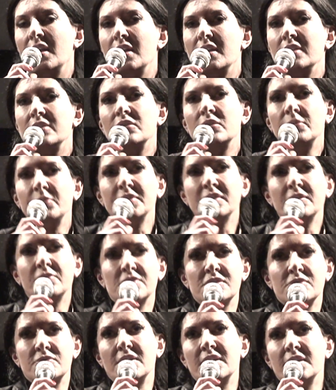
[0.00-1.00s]
And nobody
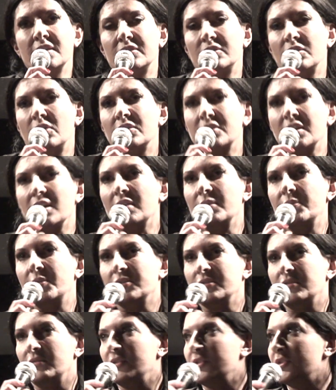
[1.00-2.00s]
was really talking
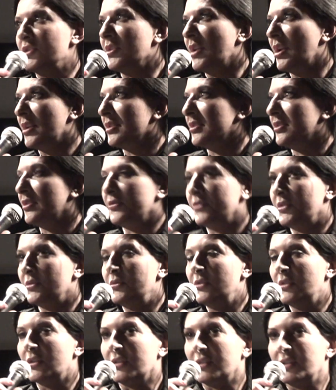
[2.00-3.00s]
about the originality of the
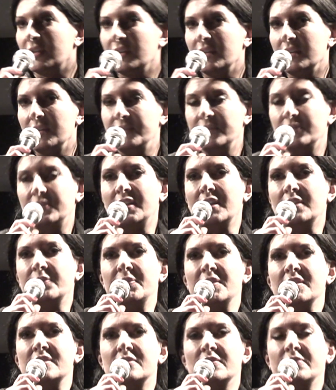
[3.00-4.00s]
work. If you take
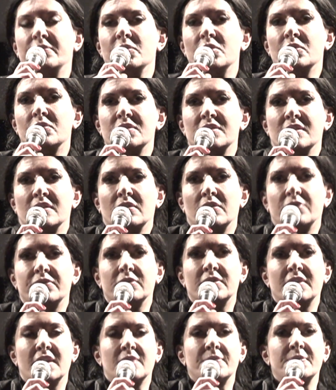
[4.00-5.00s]
piece of music, or if
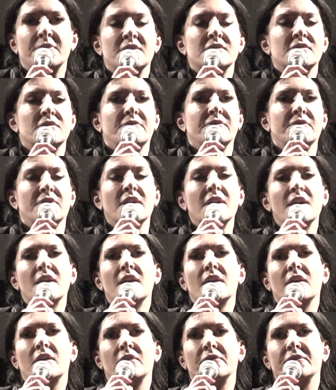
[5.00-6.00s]
you take piece of
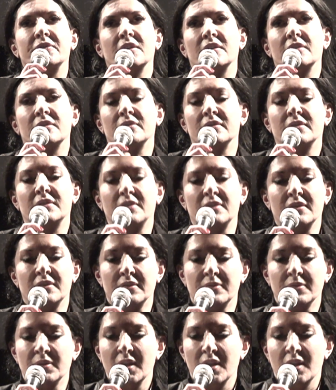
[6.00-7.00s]

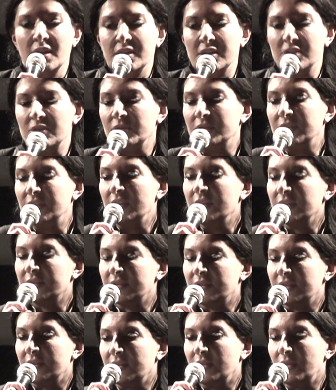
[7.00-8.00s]
the you know,
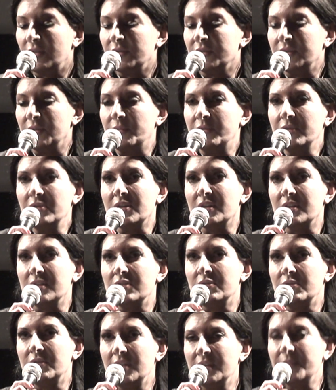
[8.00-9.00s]
theater or the book,
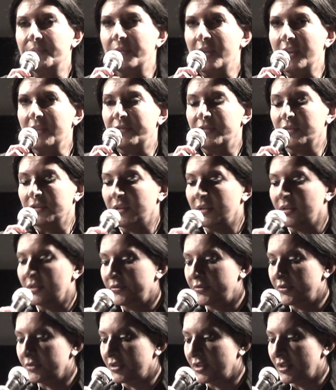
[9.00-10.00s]
you really pay for
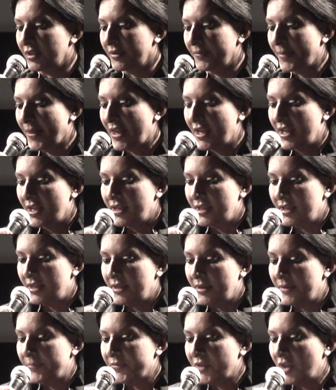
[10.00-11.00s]
the
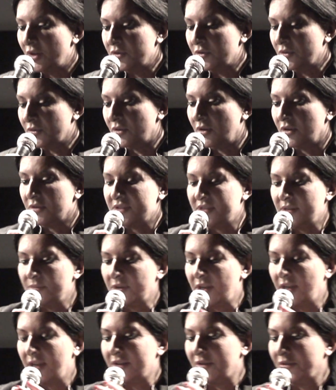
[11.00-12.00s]
how you call,
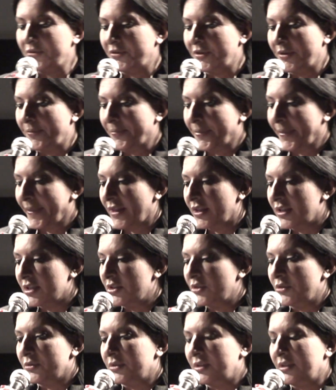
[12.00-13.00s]
some kind of
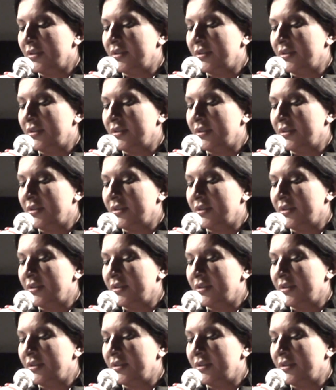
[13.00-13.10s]
you know,